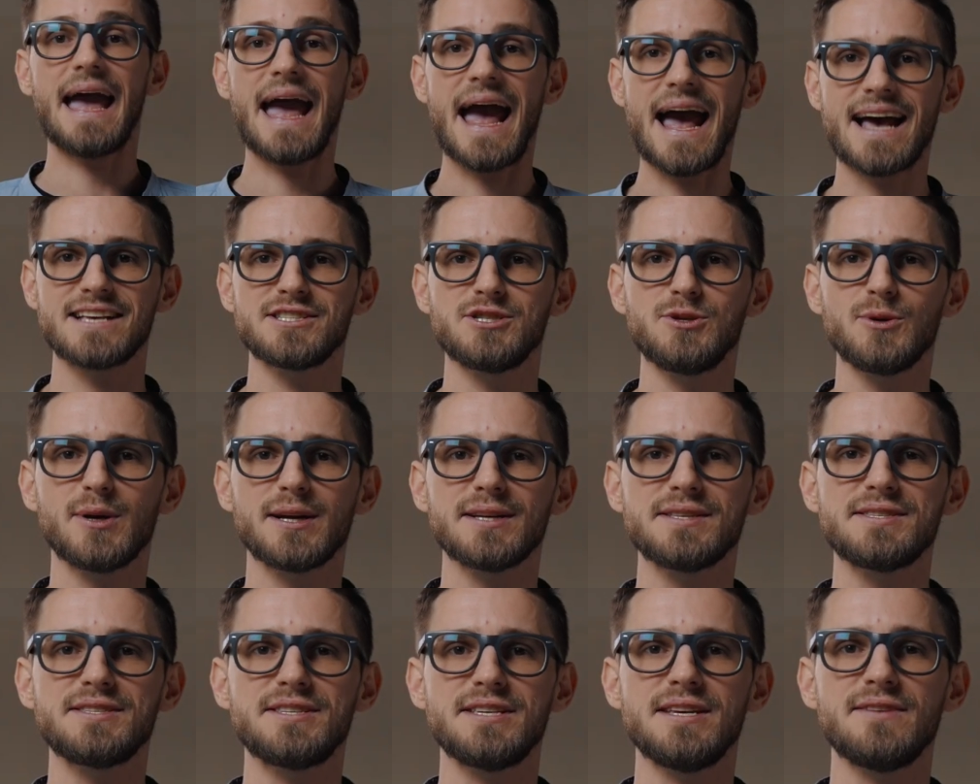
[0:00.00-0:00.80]
As you
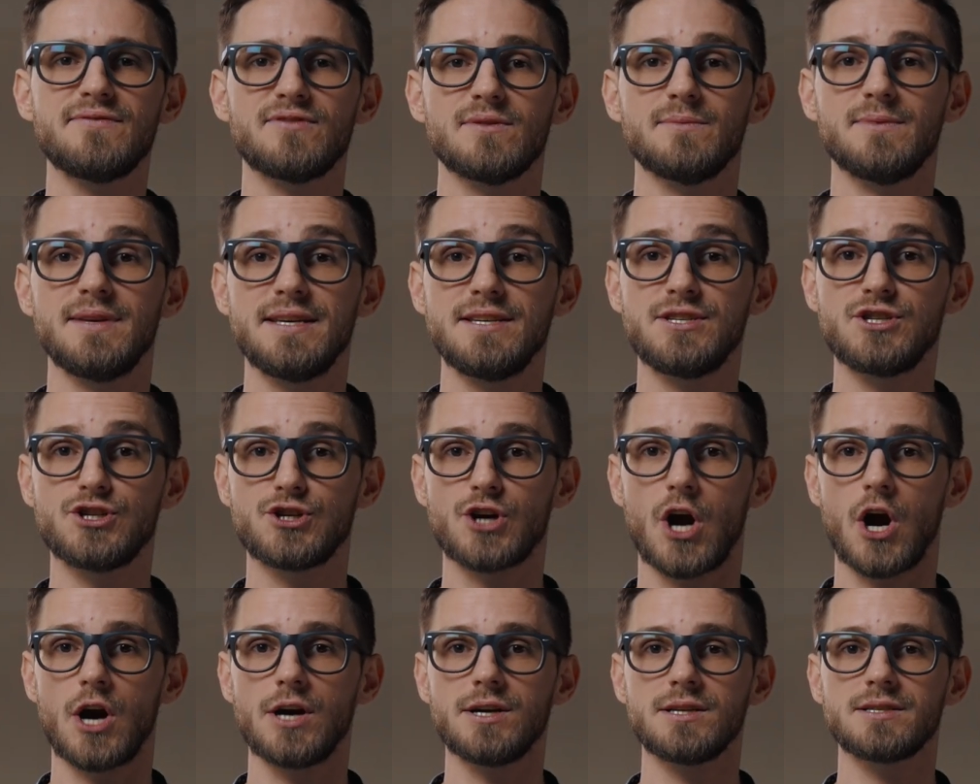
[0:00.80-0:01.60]
can see from these
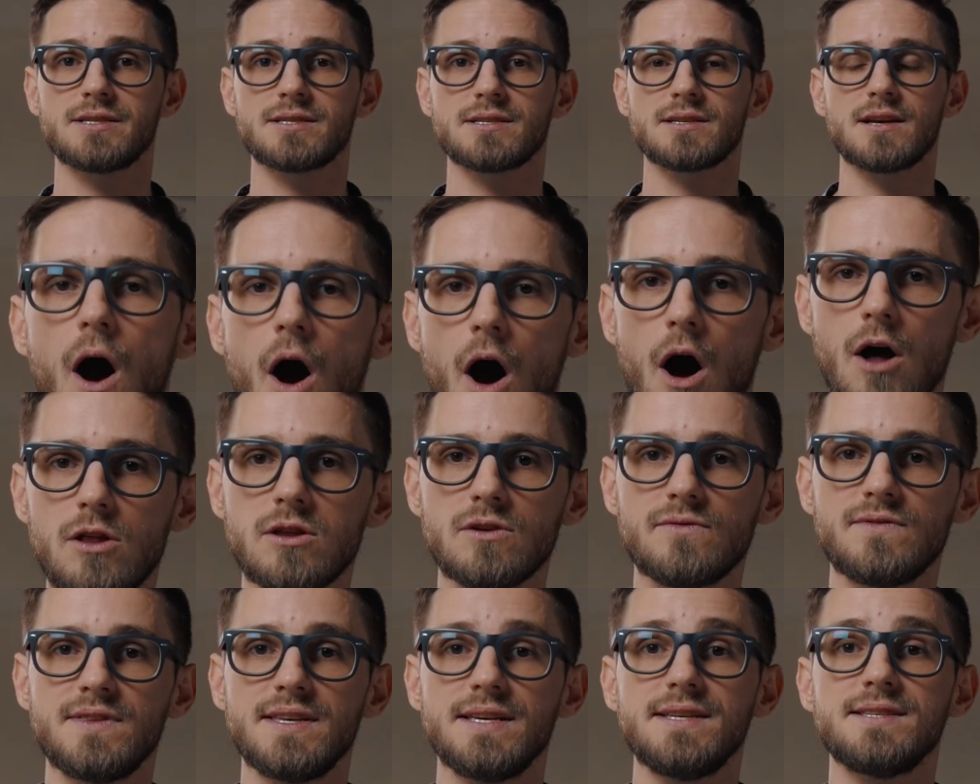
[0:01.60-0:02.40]
charts, all
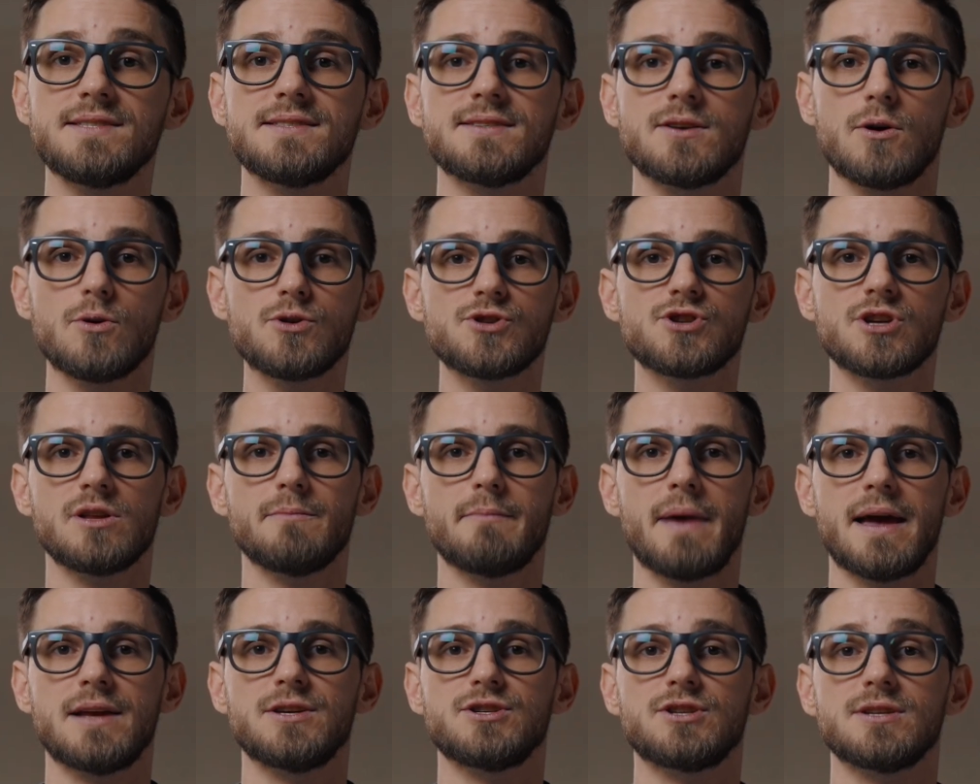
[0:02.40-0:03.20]
of these social
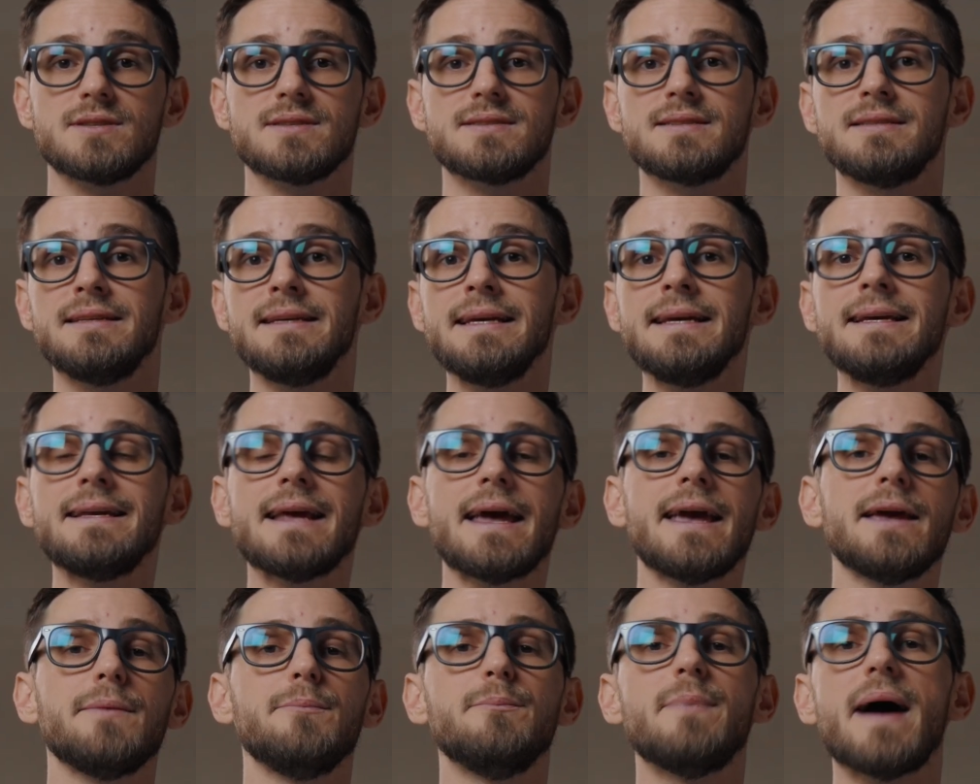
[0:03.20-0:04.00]
mentions need
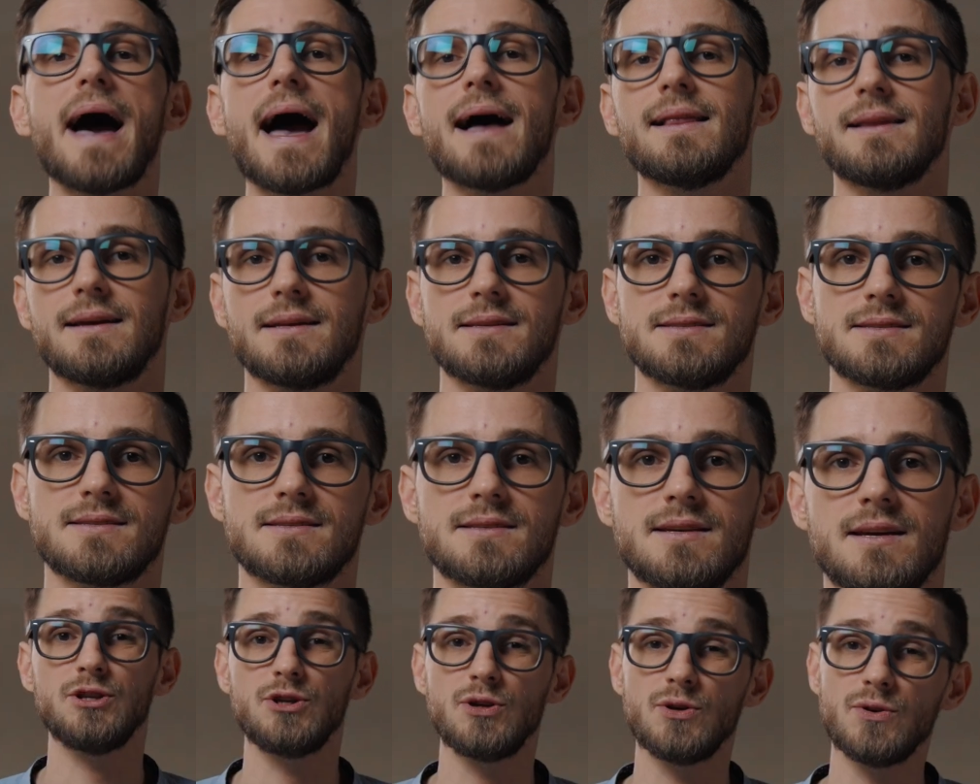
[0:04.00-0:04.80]
a
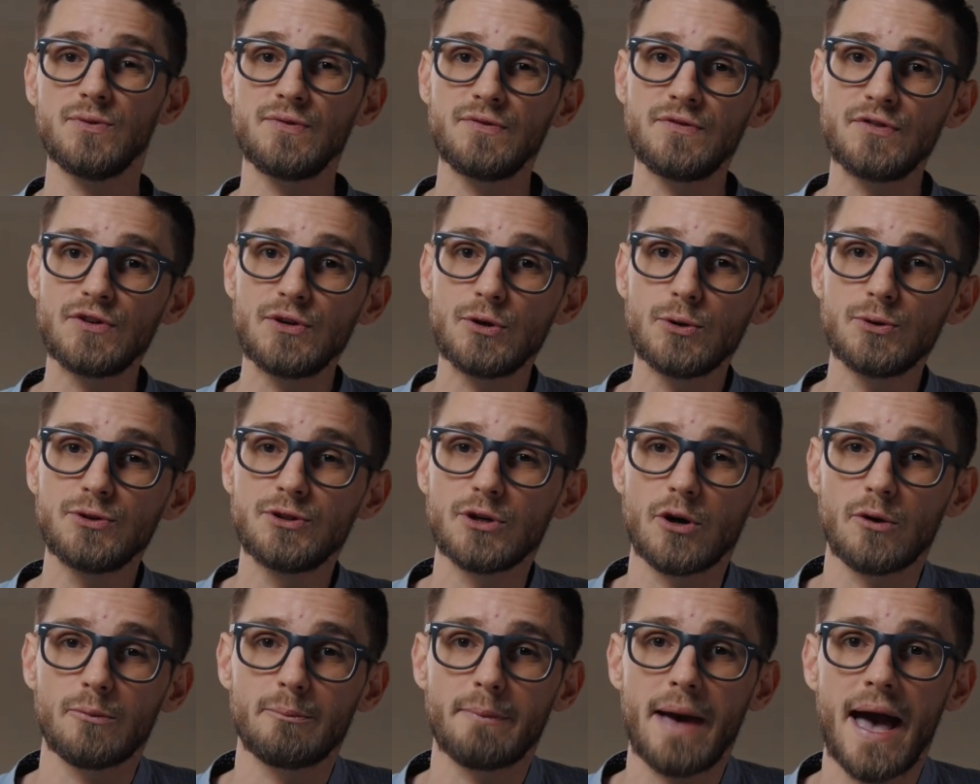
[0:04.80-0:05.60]
balance. Too few
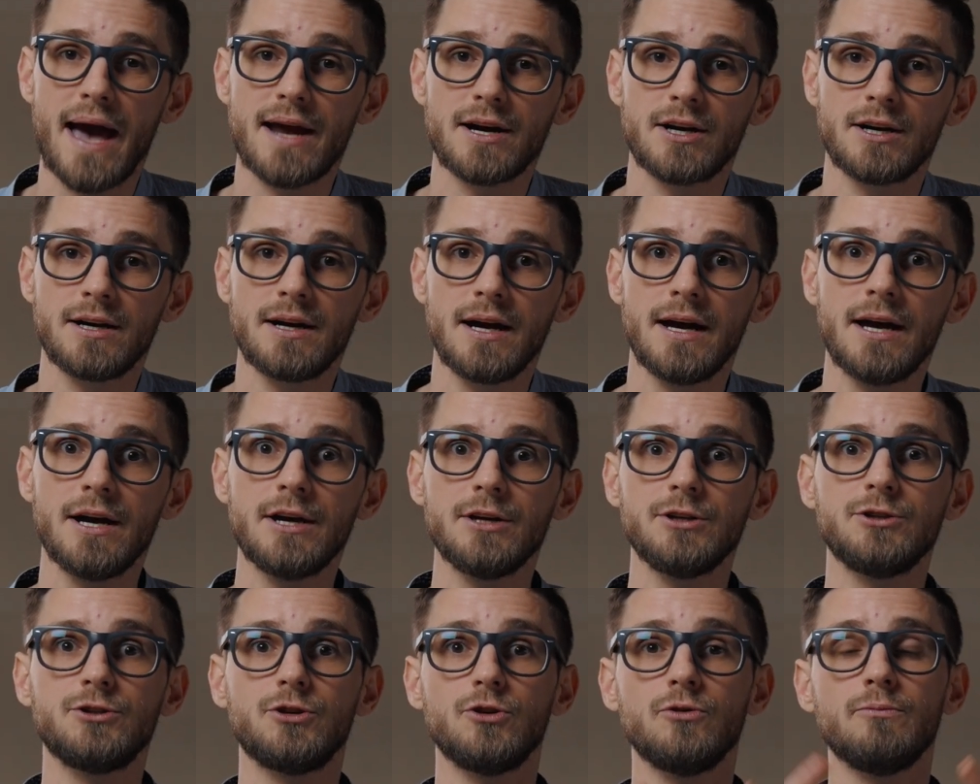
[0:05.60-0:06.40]
don't matter,
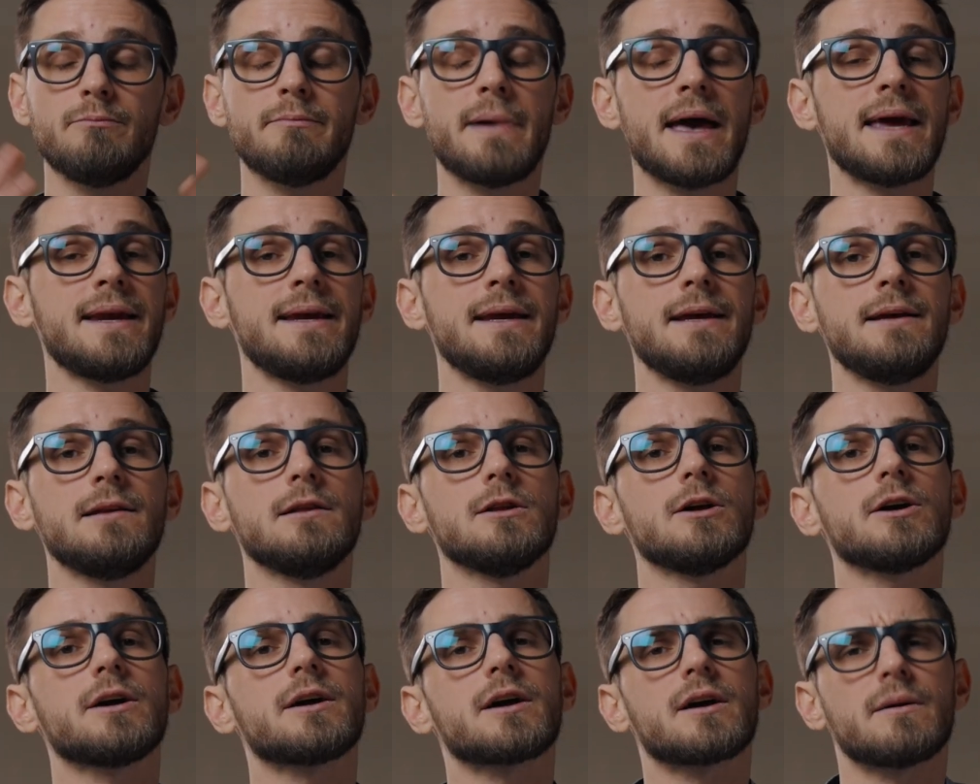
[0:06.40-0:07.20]
too many
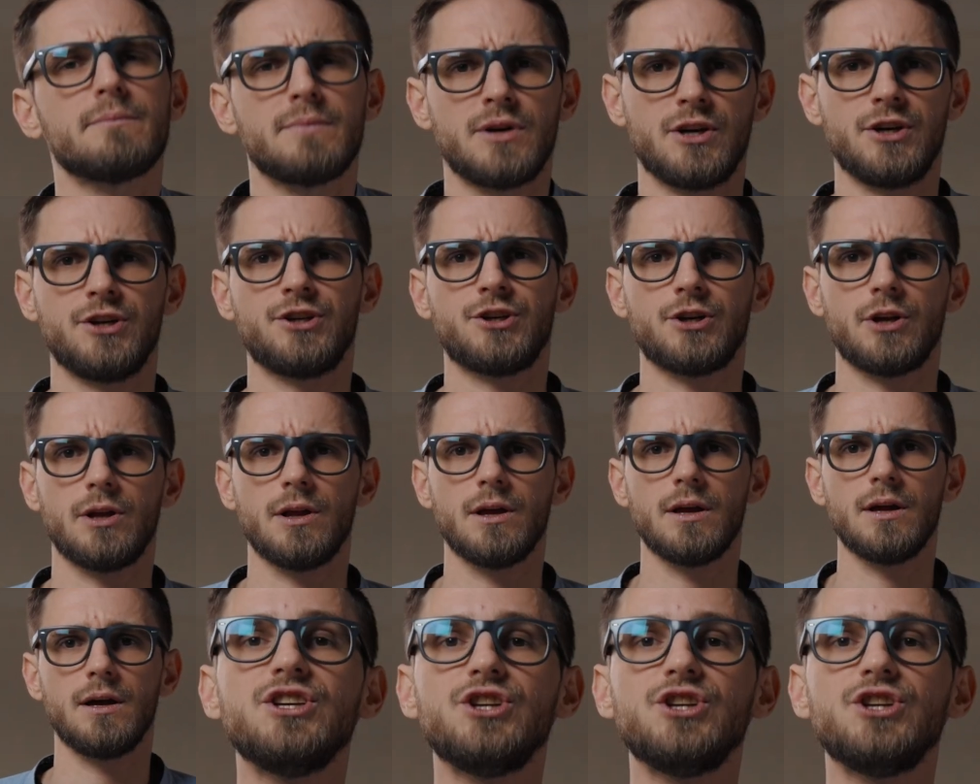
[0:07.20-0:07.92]
look commercial.